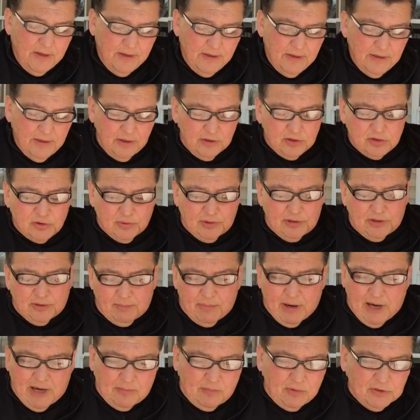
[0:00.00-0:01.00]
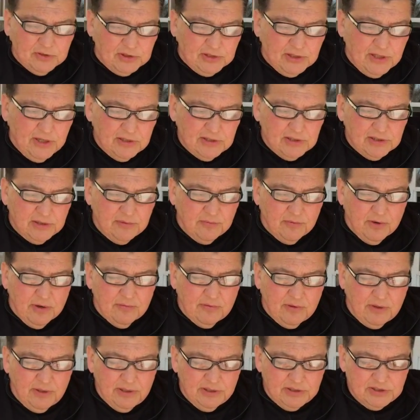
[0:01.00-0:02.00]
Here's what the Bible says in
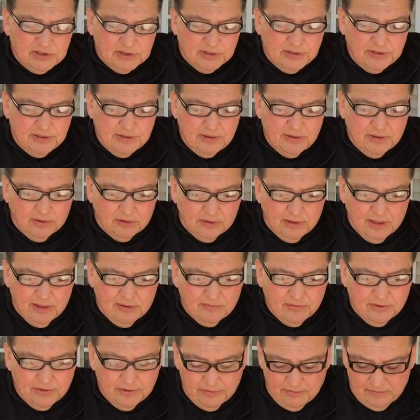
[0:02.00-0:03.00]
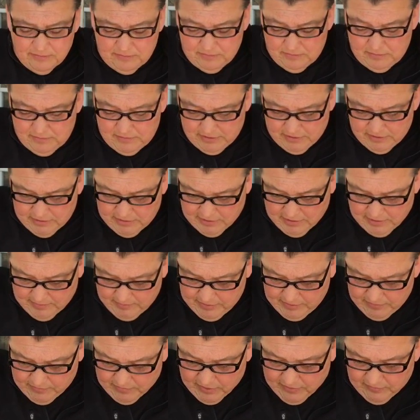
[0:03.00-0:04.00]
Revelation 11. And I'm
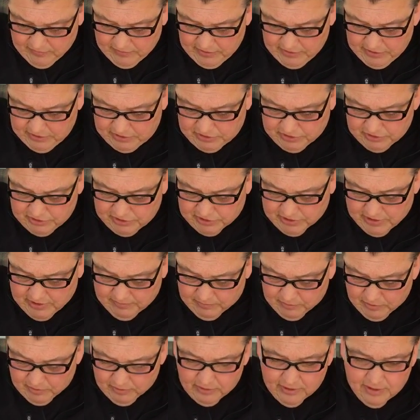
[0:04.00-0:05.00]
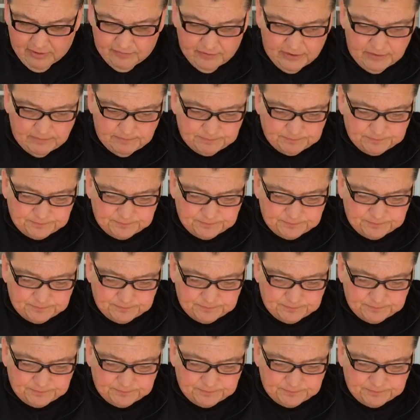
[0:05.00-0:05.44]
in Revelation chapter 11.